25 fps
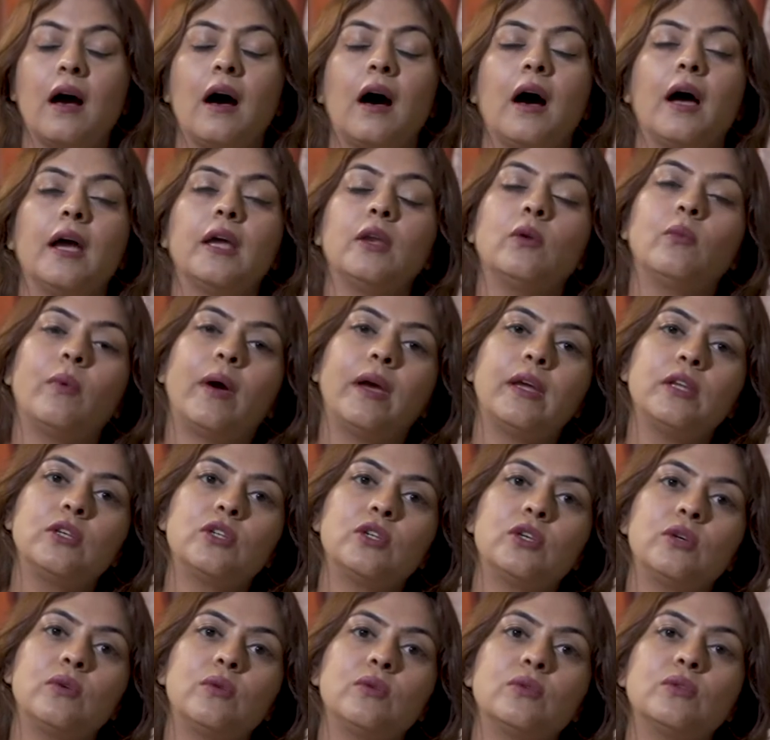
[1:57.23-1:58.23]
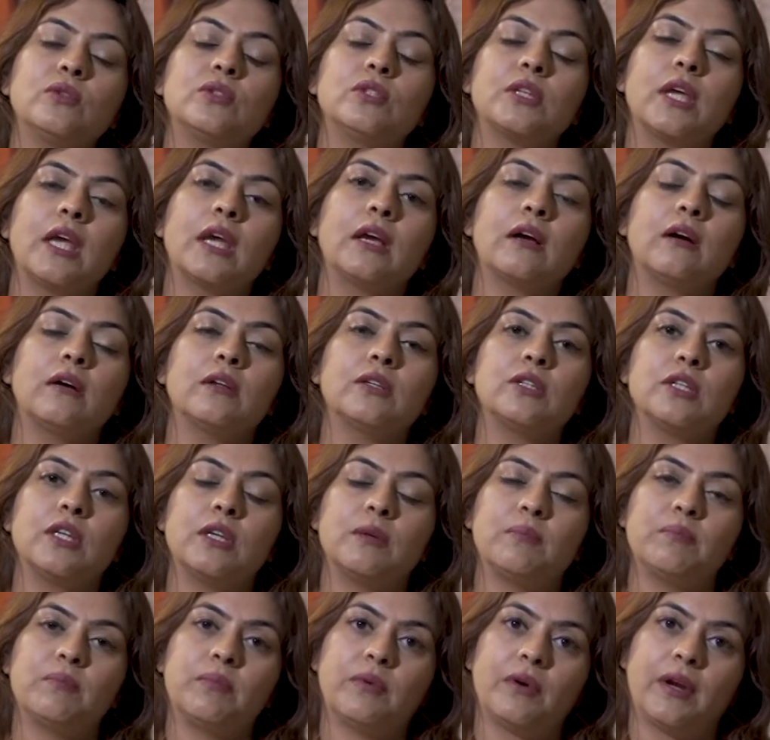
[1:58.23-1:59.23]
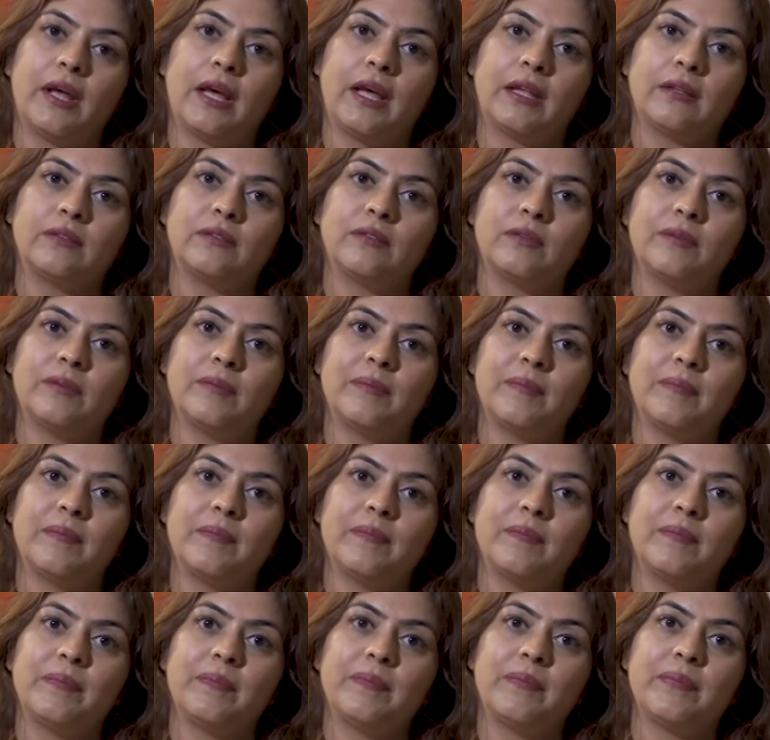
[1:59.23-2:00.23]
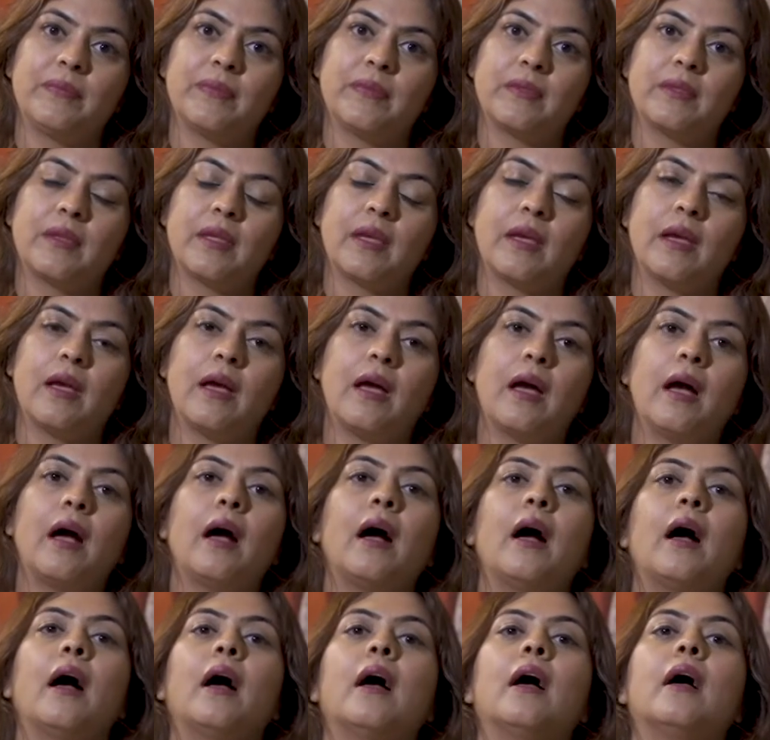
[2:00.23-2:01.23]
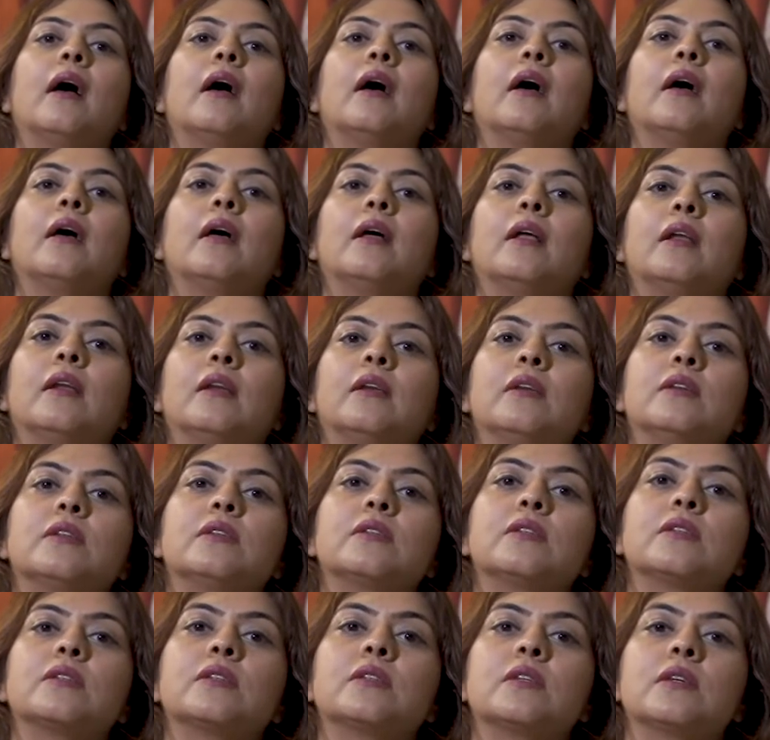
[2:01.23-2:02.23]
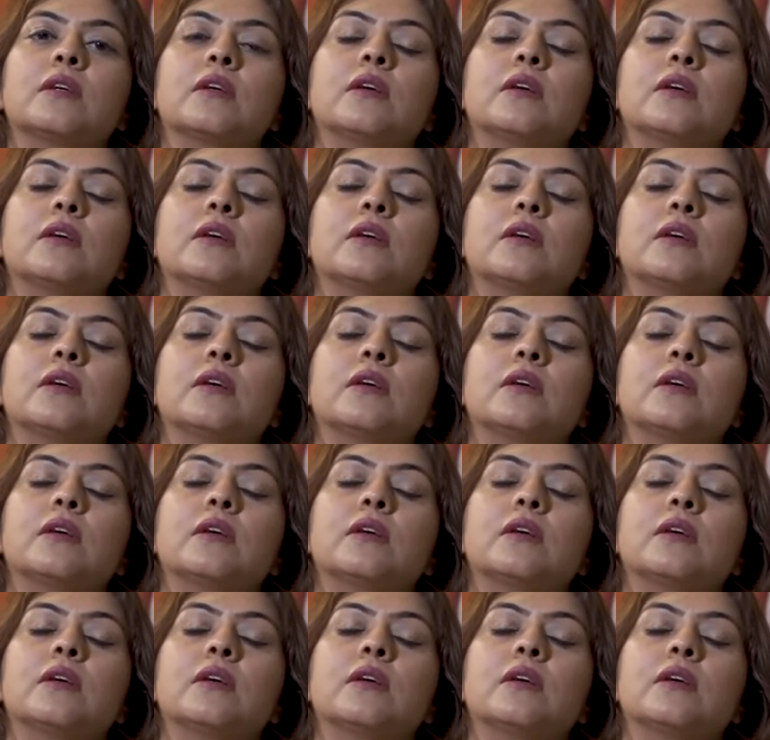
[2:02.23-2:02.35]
I invite you to take a deep breath and